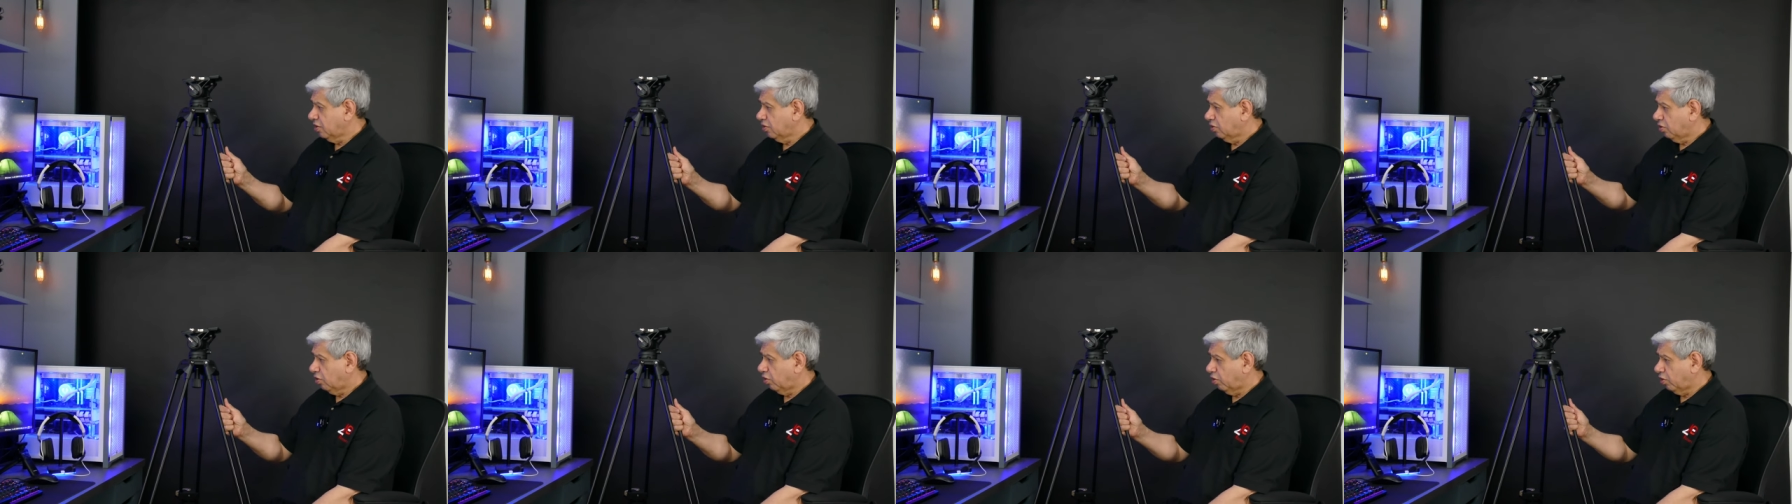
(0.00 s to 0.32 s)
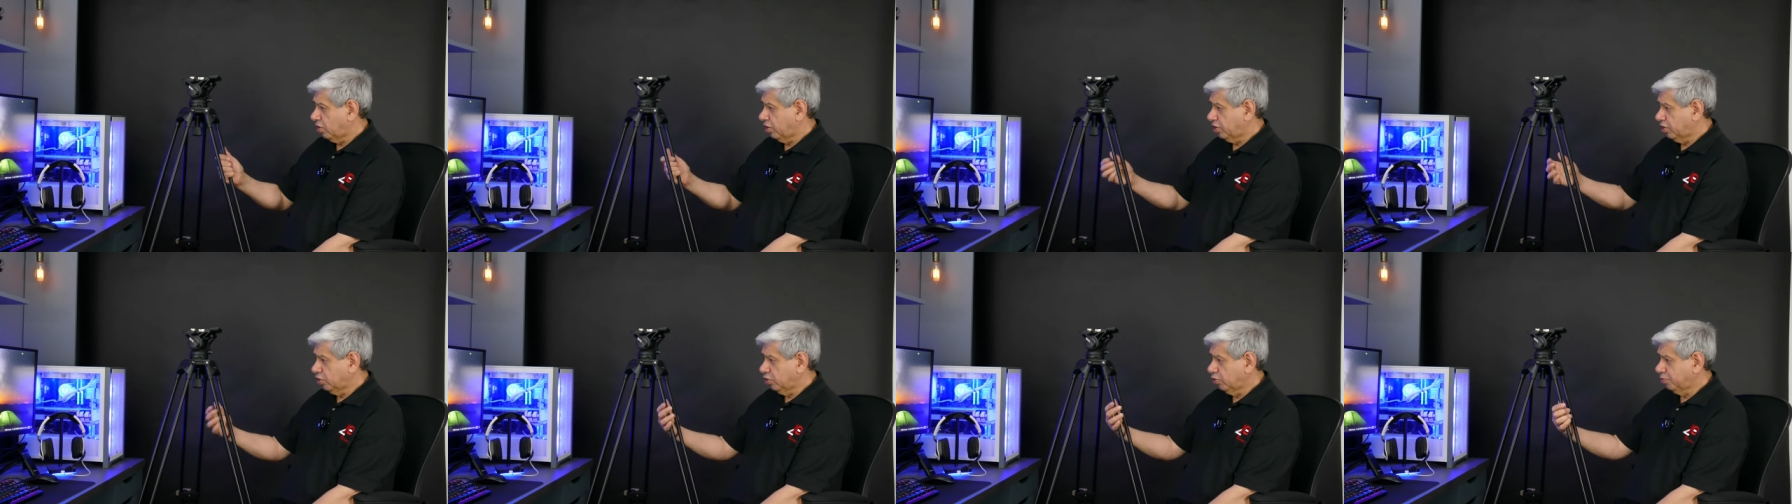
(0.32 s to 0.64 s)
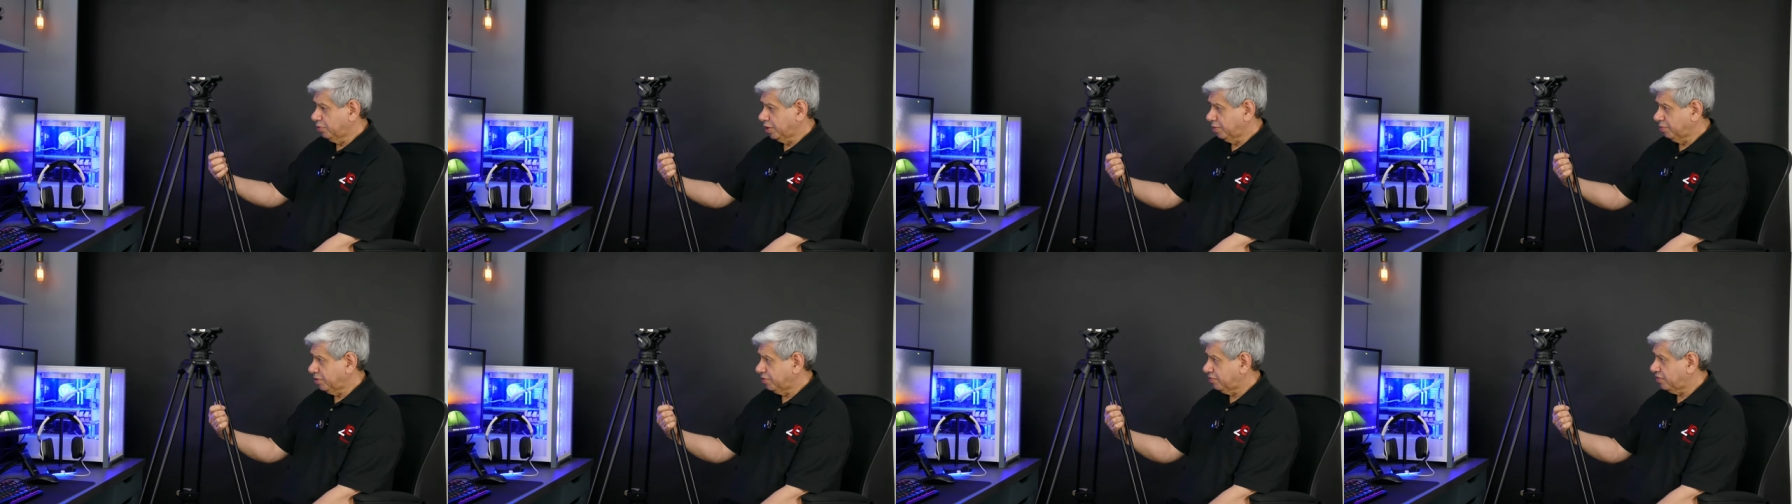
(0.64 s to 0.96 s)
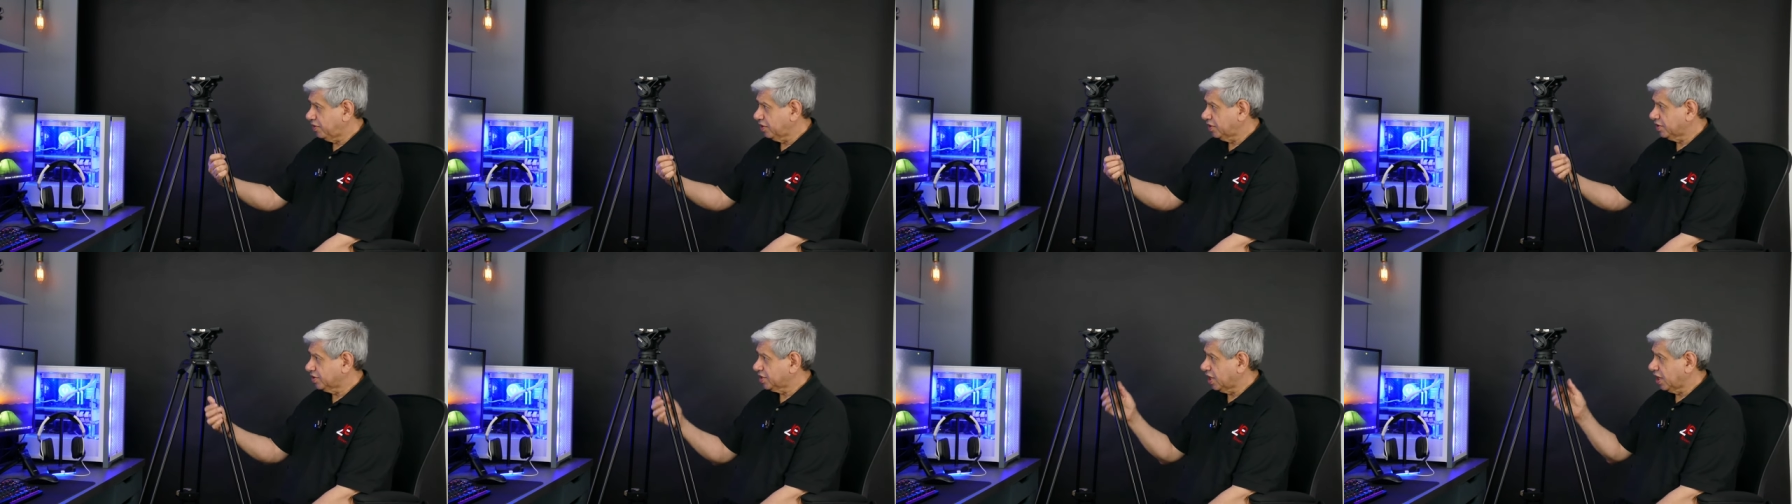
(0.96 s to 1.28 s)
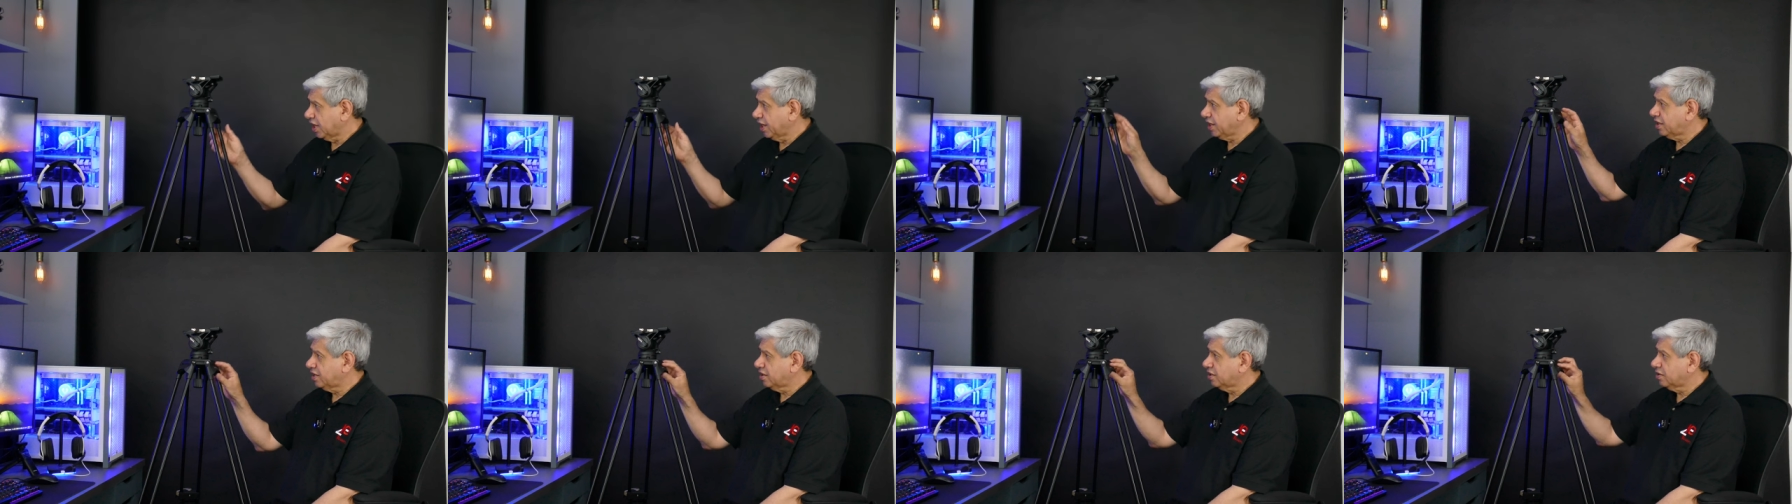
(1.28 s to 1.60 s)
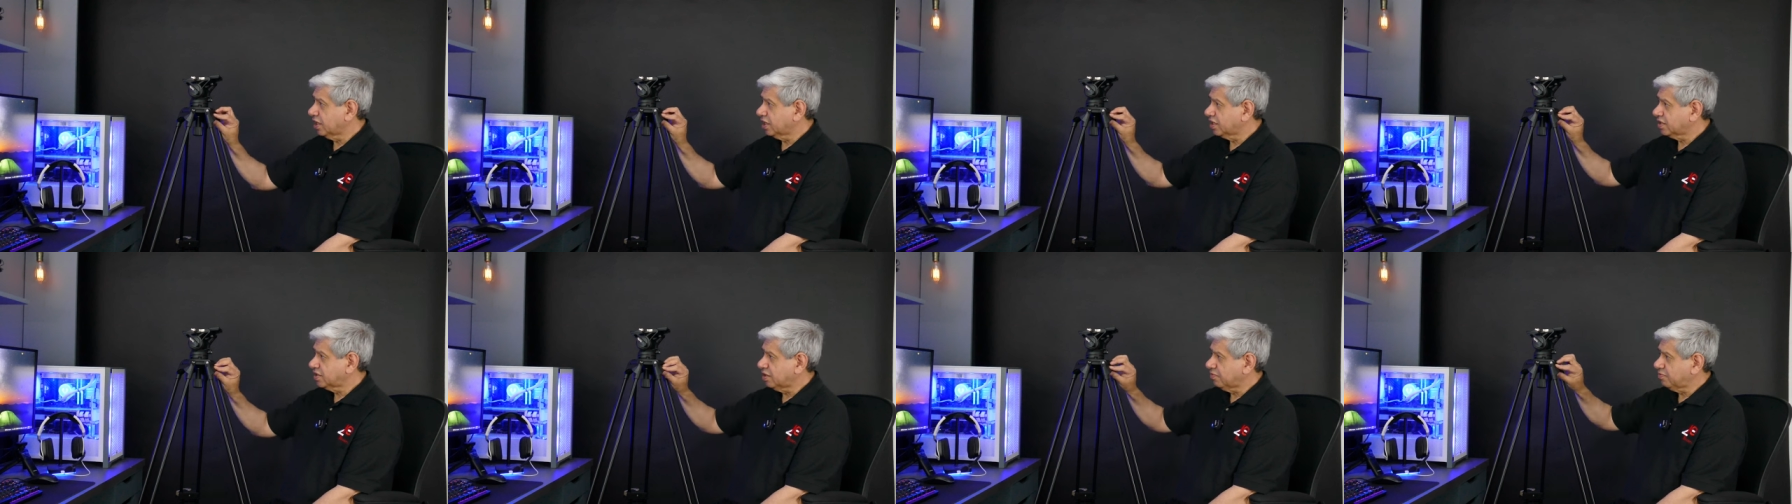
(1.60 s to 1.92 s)
All aluminum, it feels like,
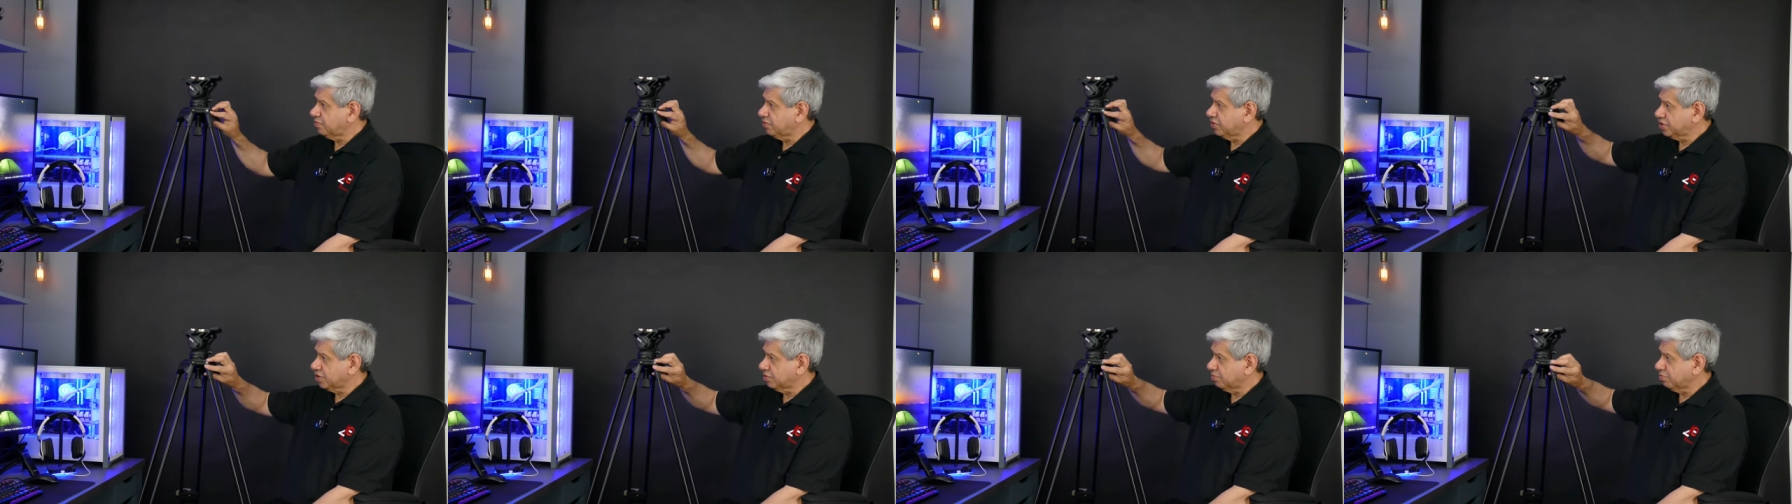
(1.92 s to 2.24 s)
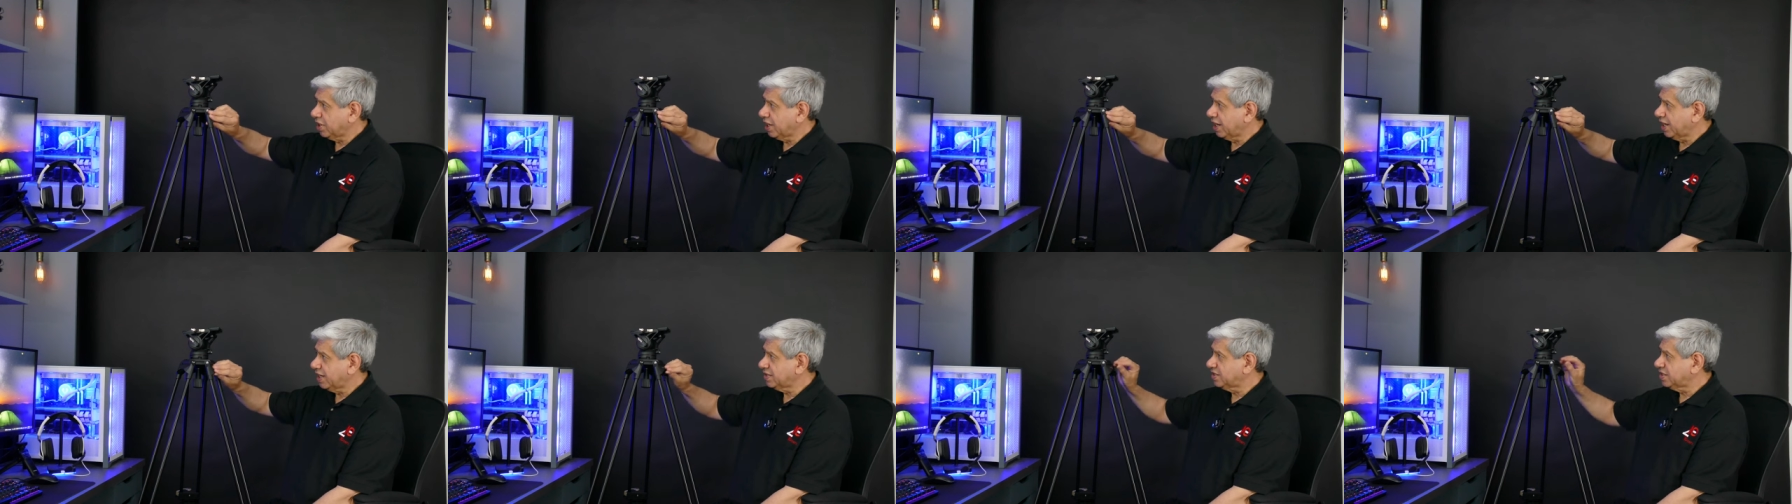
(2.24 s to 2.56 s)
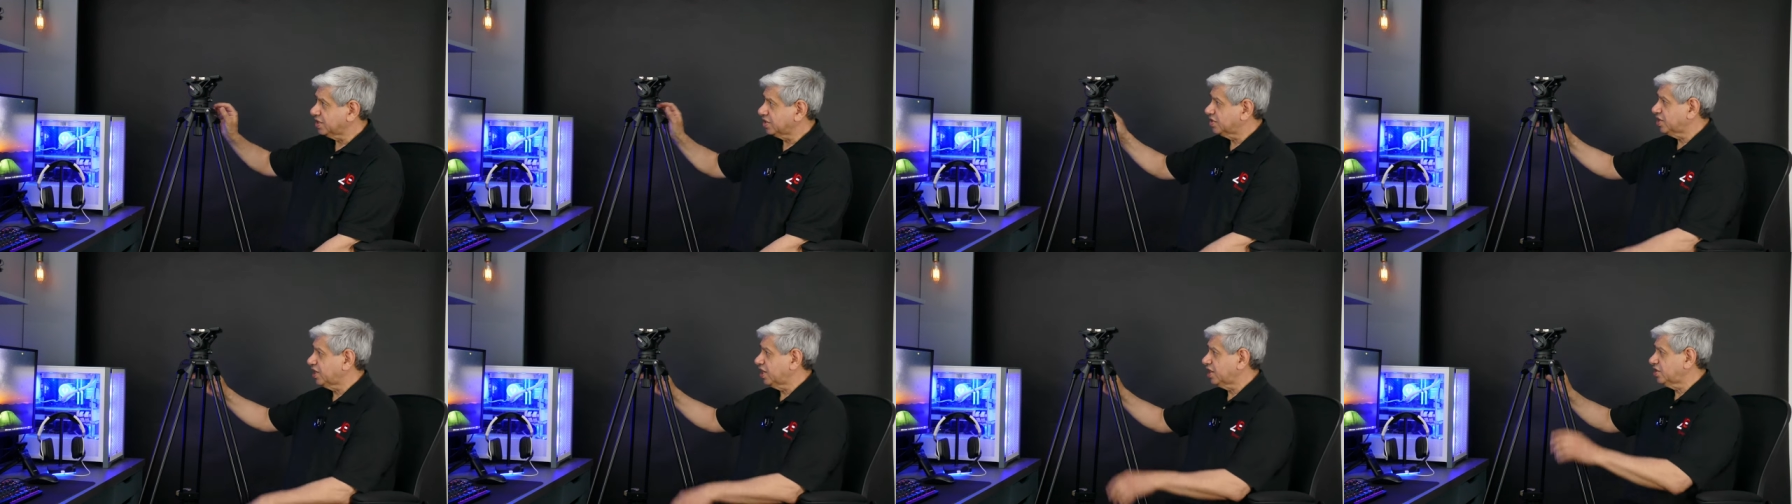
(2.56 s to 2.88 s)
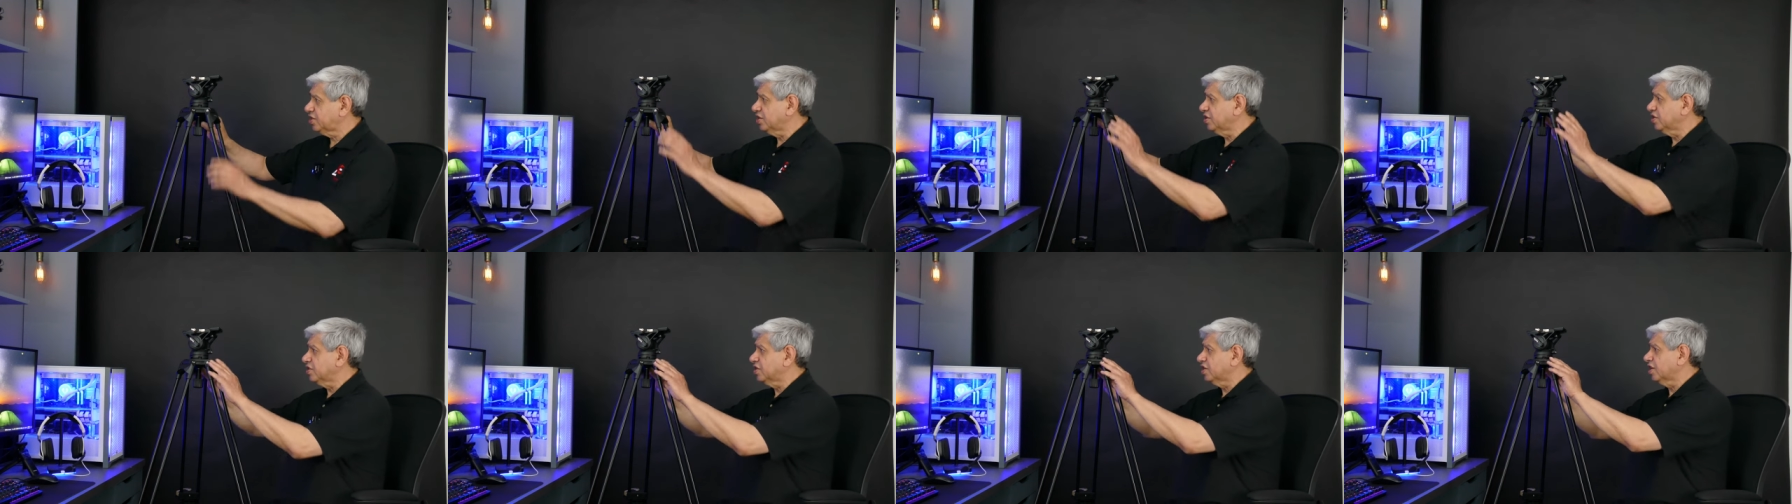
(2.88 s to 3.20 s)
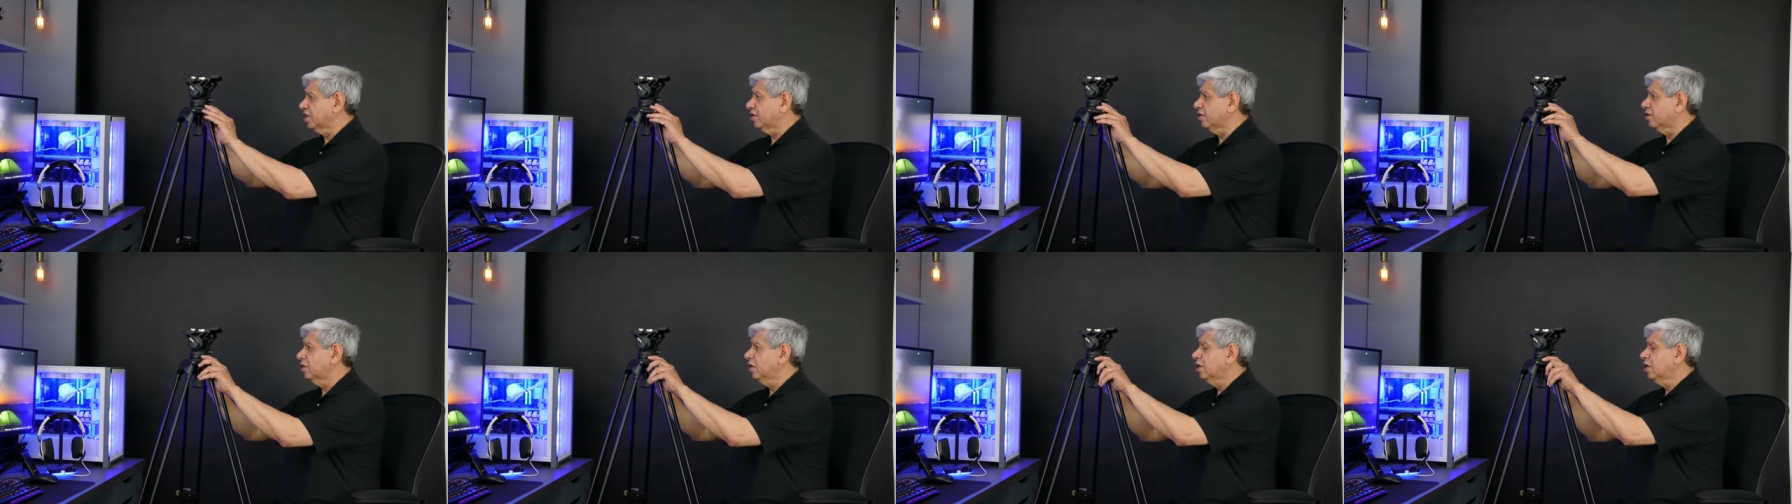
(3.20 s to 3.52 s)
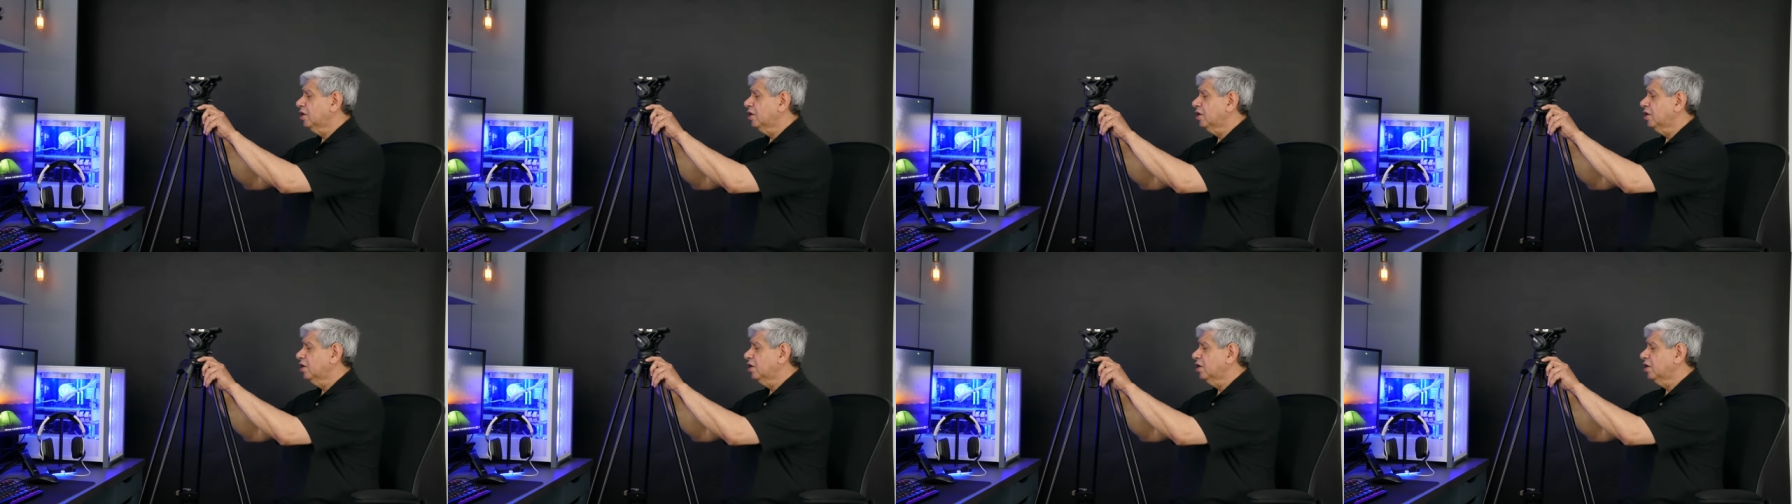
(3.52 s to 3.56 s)
except for some plastic sections here,